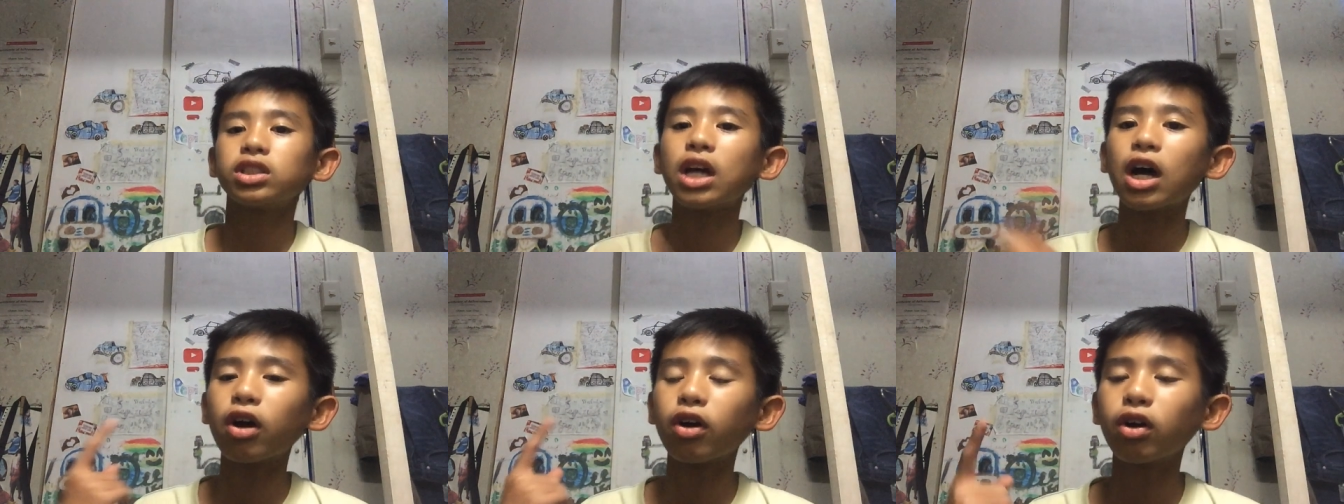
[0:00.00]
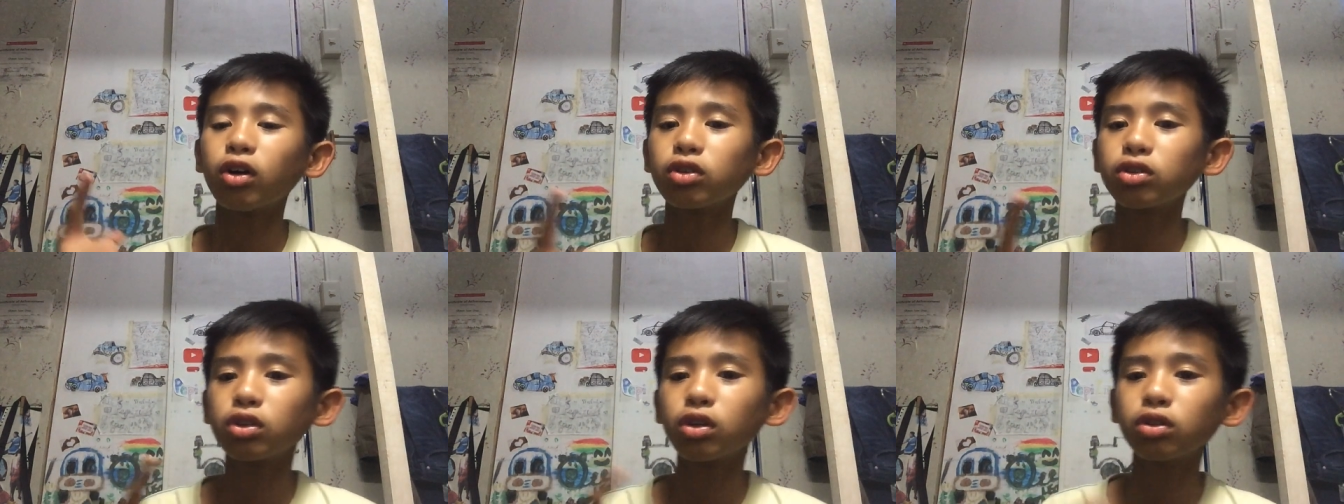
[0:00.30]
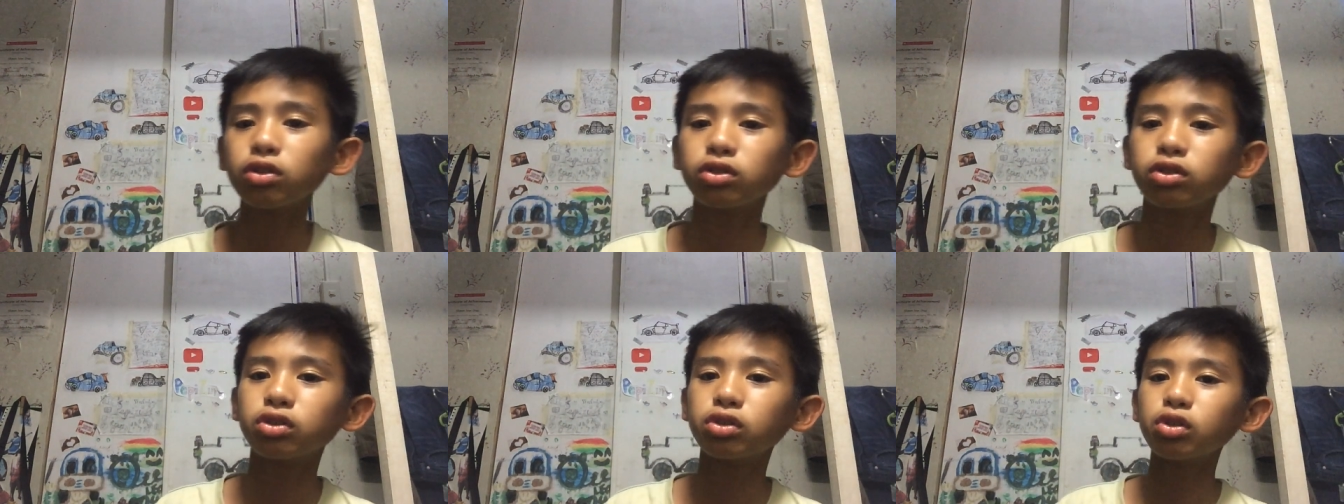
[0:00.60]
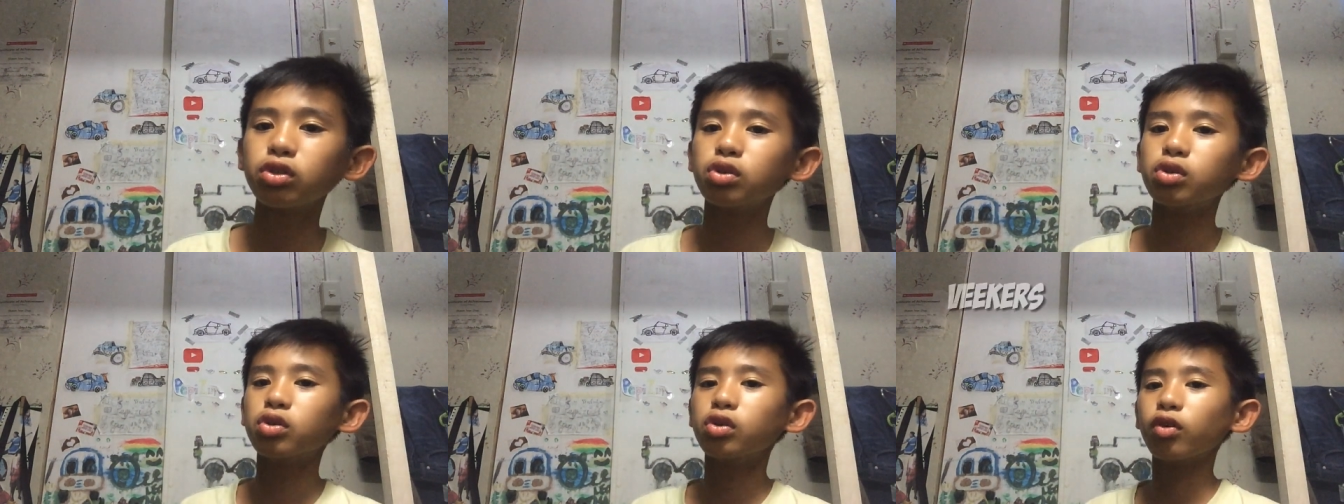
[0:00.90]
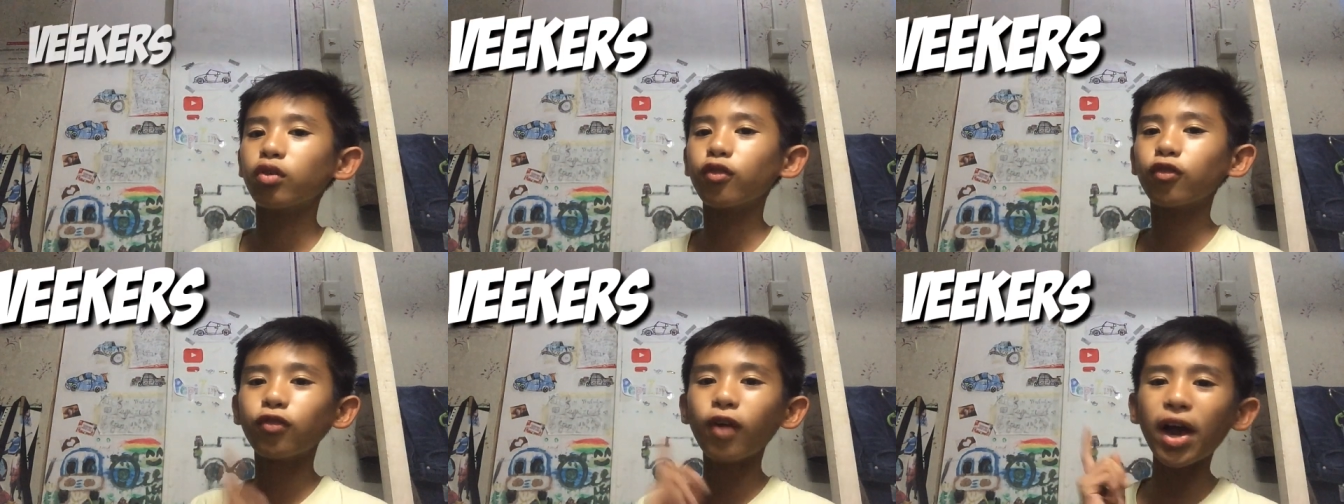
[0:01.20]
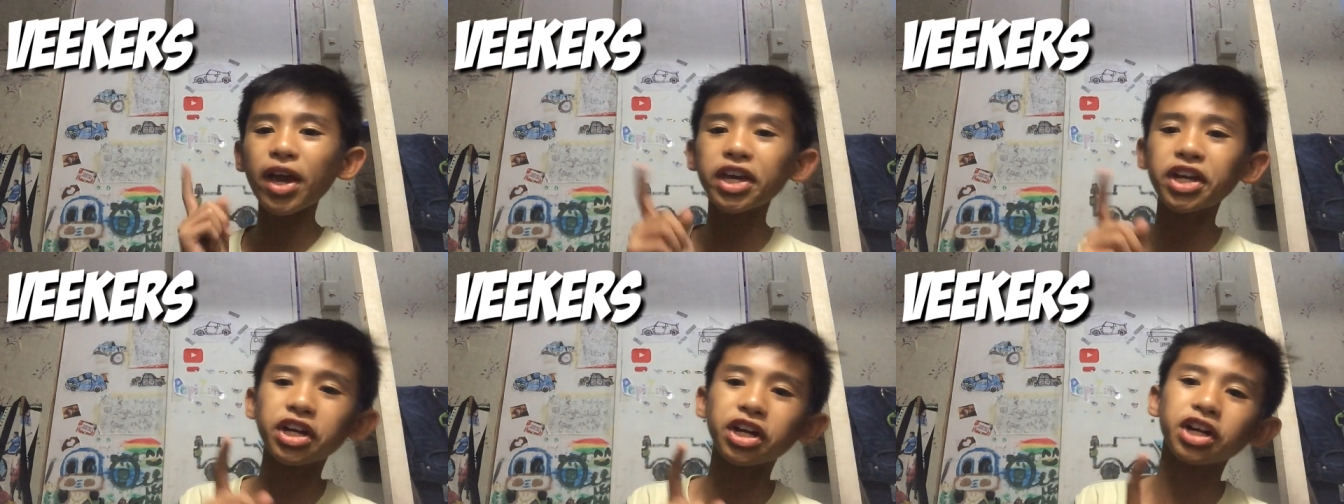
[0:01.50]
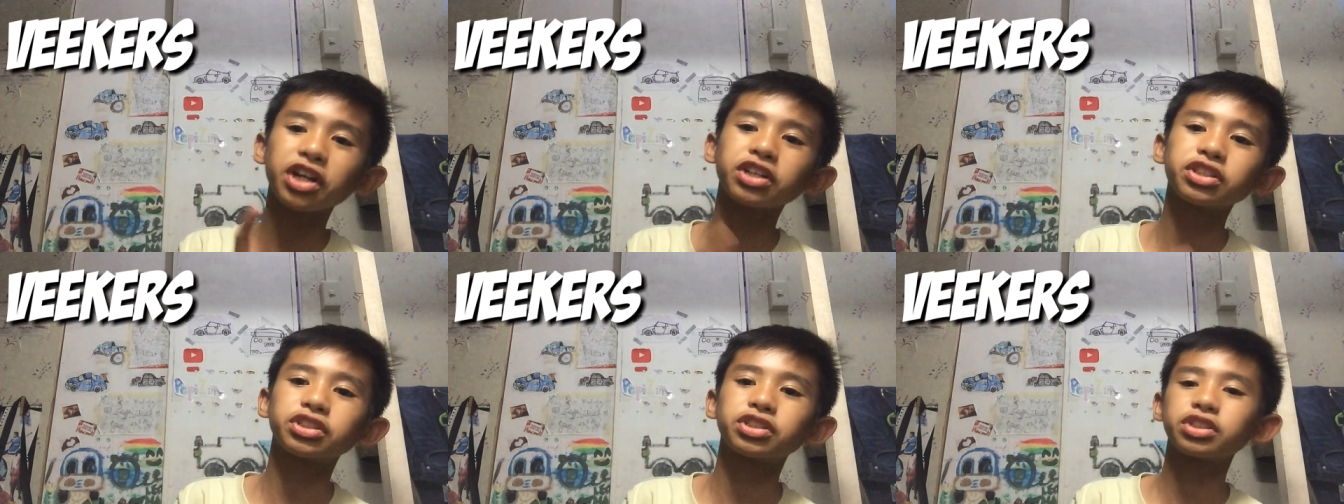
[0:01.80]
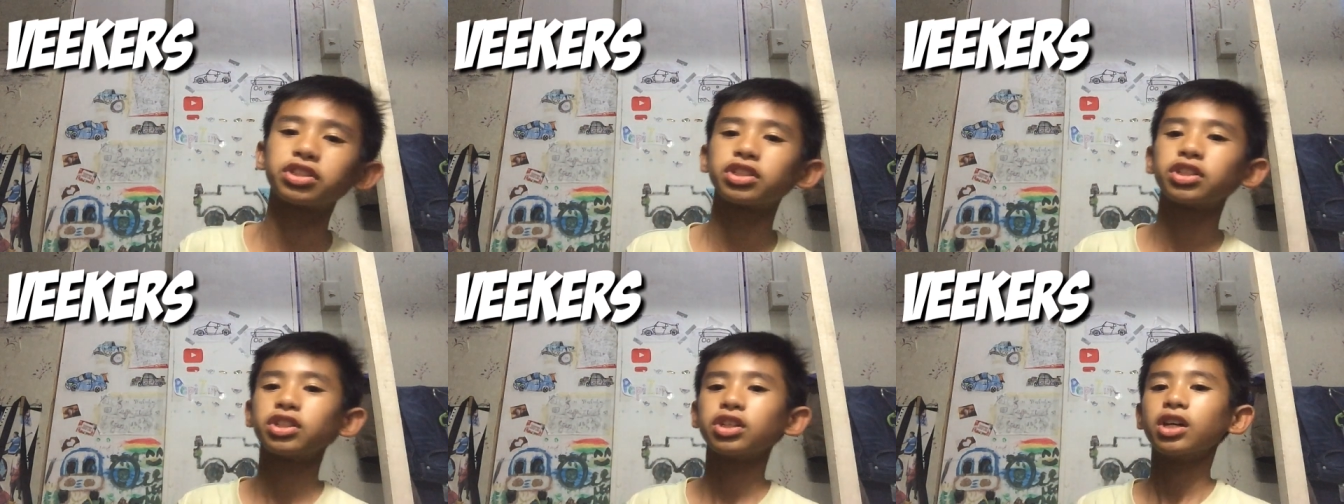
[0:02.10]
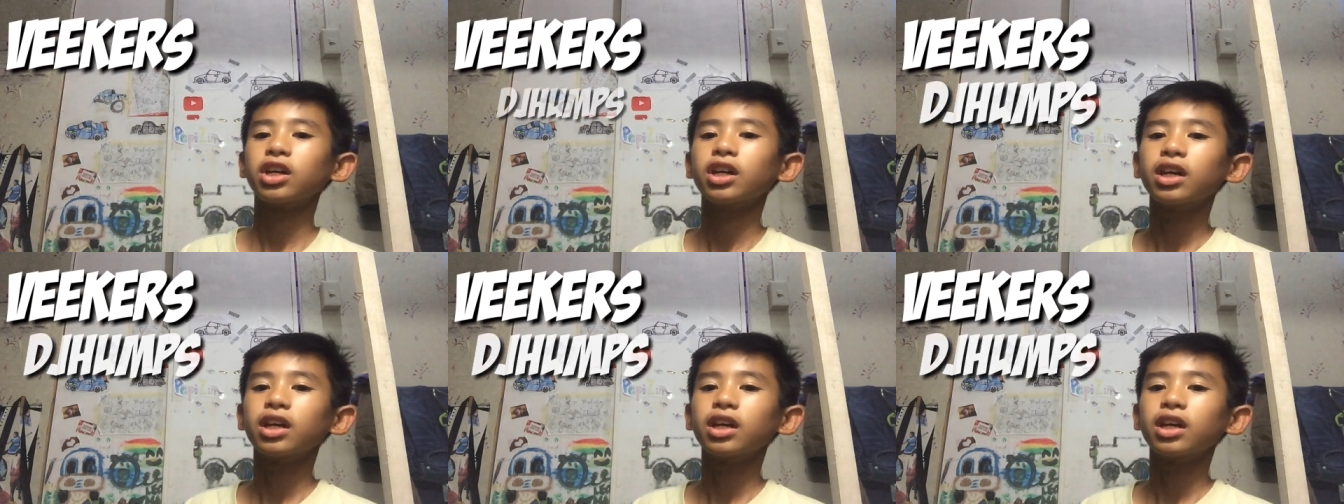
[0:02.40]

shout out goes to Vikers,